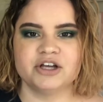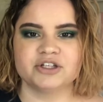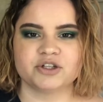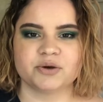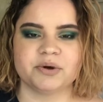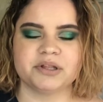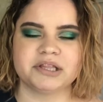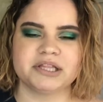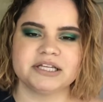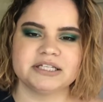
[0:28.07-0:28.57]

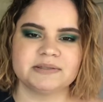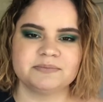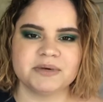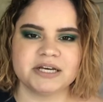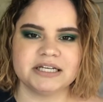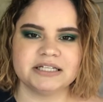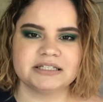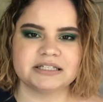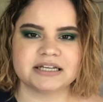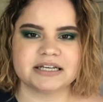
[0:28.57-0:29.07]
So what this
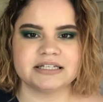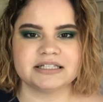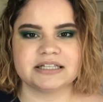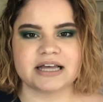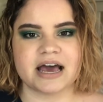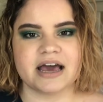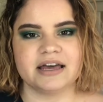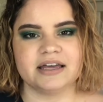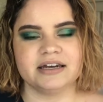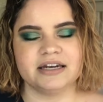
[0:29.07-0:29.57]
means is
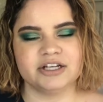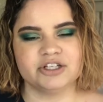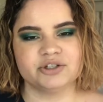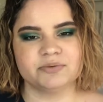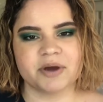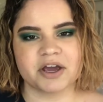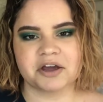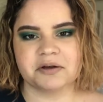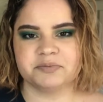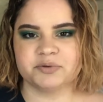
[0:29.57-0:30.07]
that in
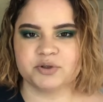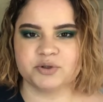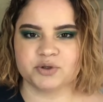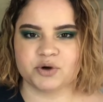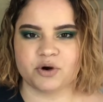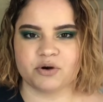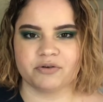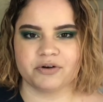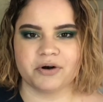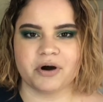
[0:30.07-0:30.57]
each makeup
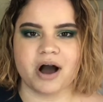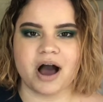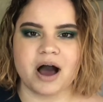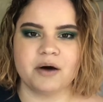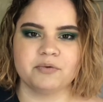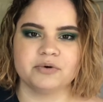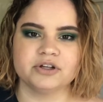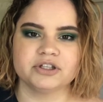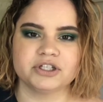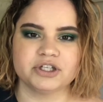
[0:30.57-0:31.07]
tutorial I
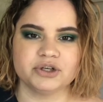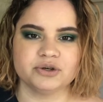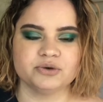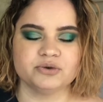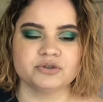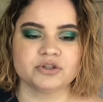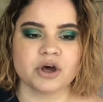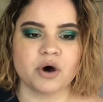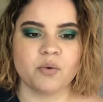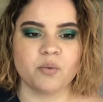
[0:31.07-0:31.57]
would
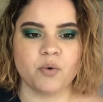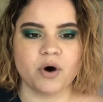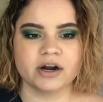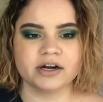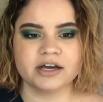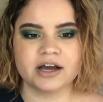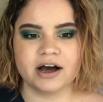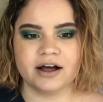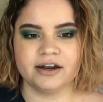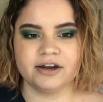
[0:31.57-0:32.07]
use
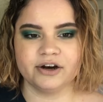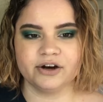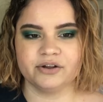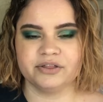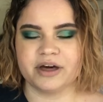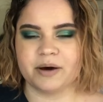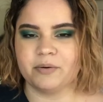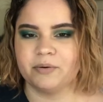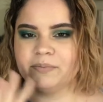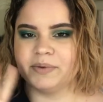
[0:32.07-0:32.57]
one color
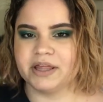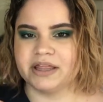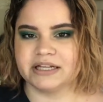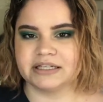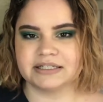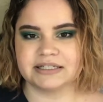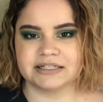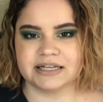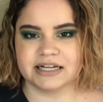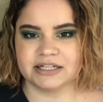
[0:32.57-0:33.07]
that would be the
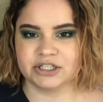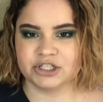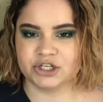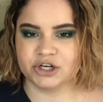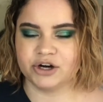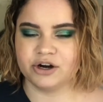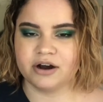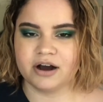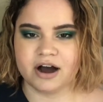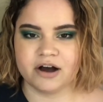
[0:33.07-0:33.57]

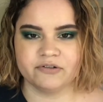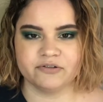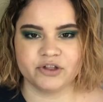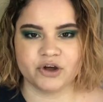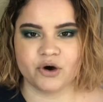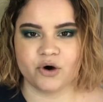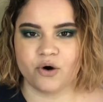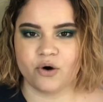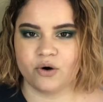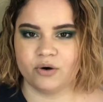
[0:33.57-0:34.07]
center of
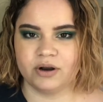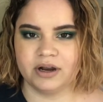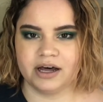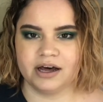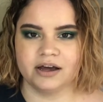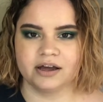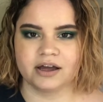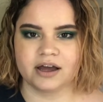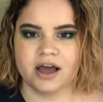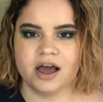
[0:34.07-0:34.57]
the whole
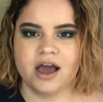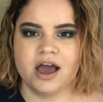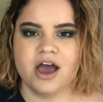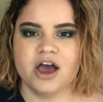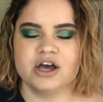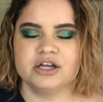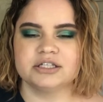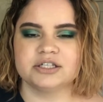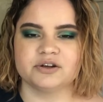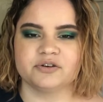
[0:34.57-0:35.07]
look.
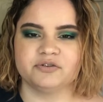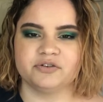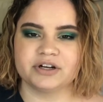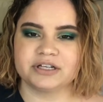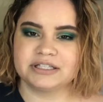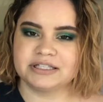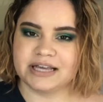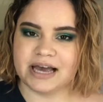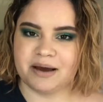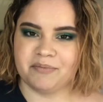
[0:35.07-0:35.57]
So for
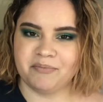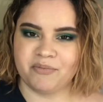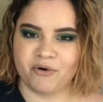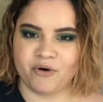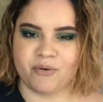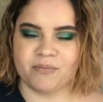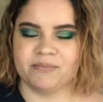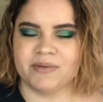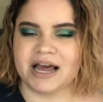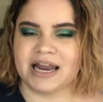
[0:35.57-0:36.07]

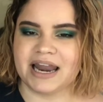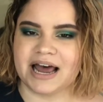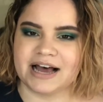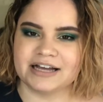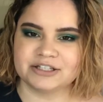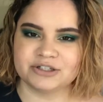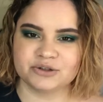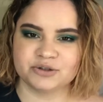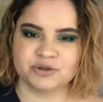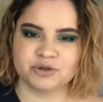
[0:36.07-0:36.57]
example, my
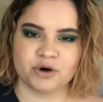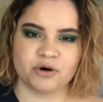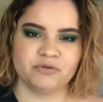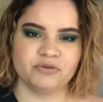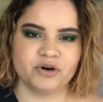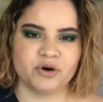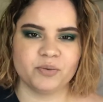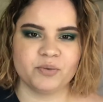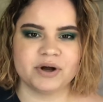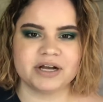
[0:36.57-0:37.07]
last
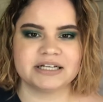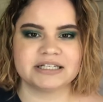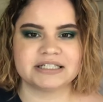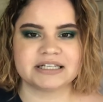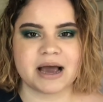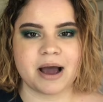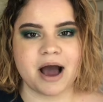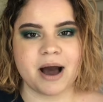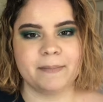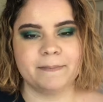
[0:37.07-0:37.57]
tutorial
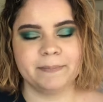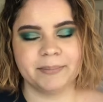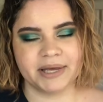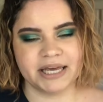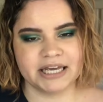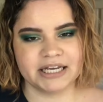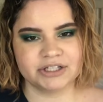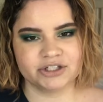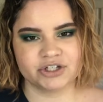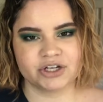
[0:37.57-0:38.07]
was a
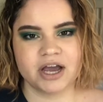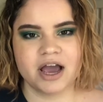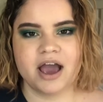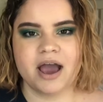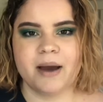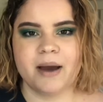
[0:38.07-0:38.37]
peach